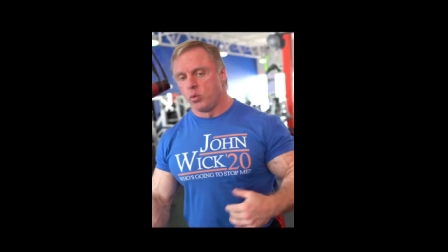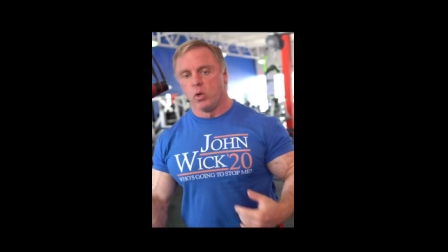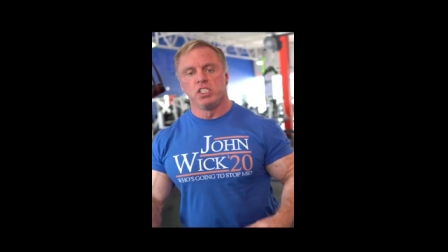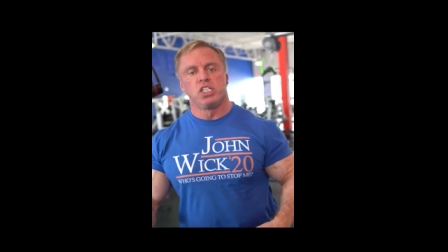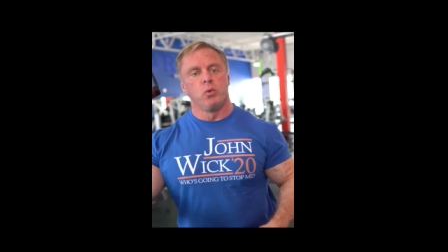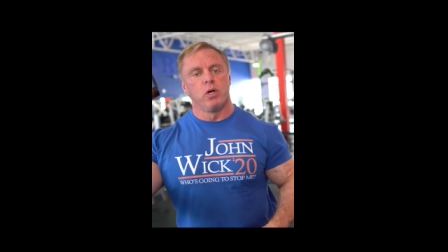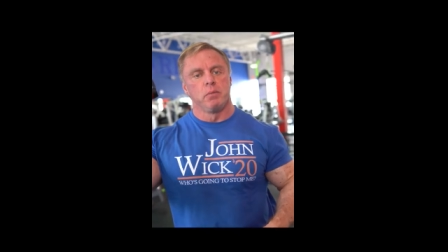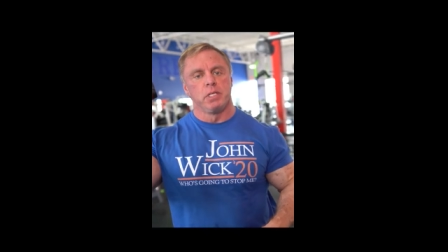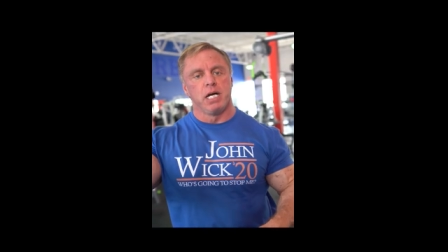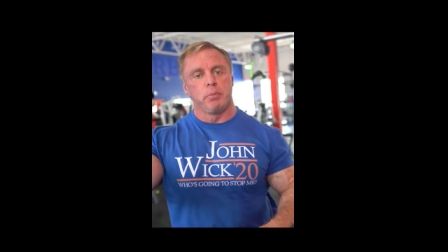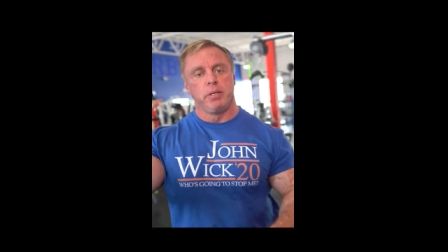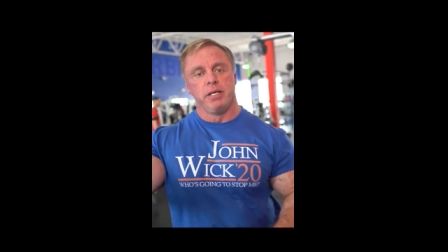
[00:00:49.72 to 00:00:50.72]
once you're warmed
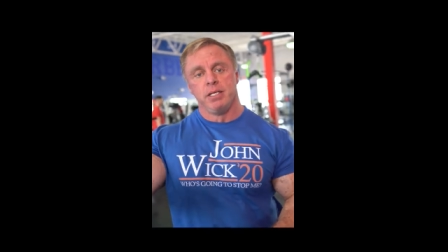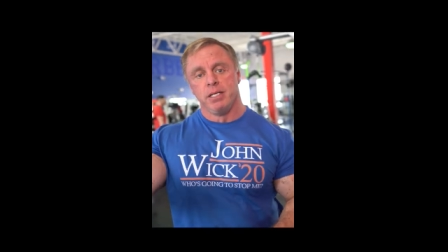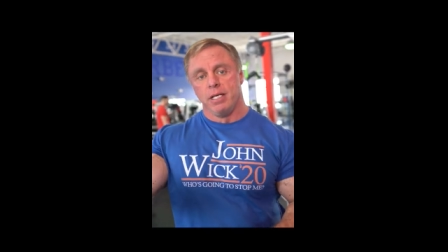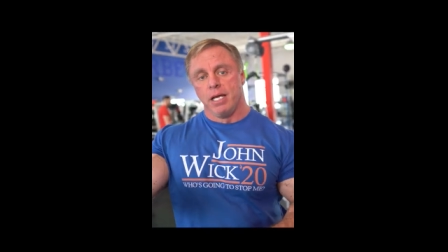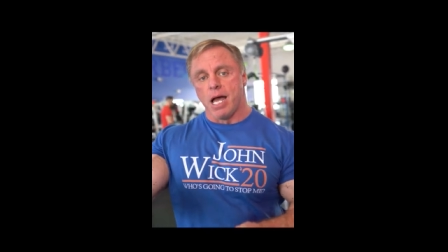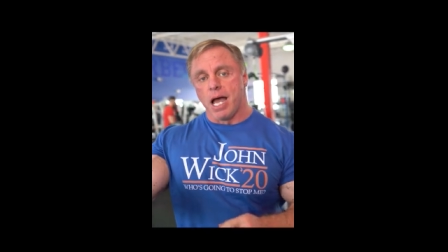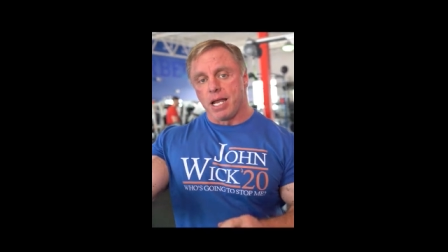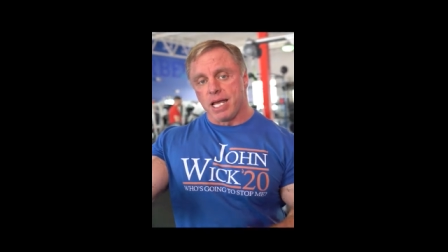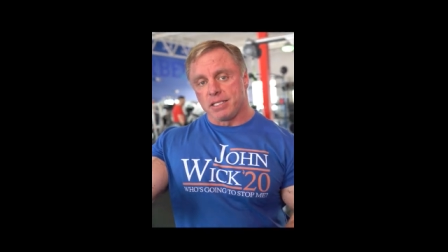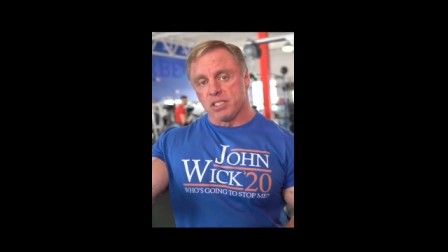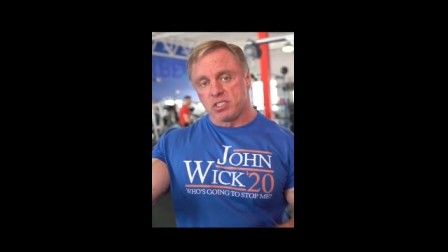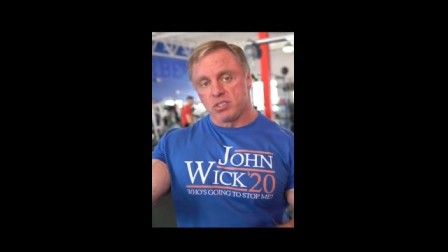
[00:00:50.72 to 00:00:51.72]
up, I
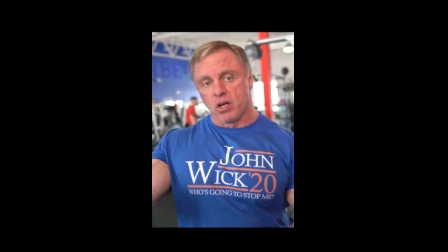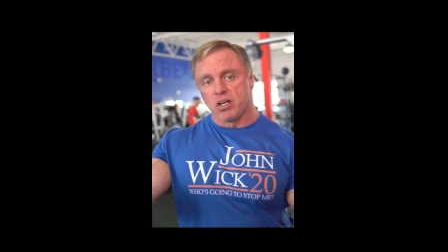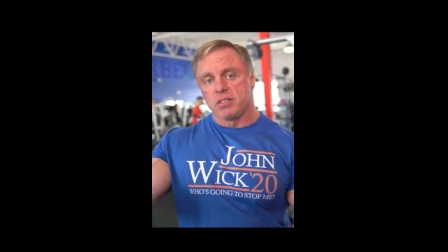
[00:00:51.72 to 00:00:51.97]
like to start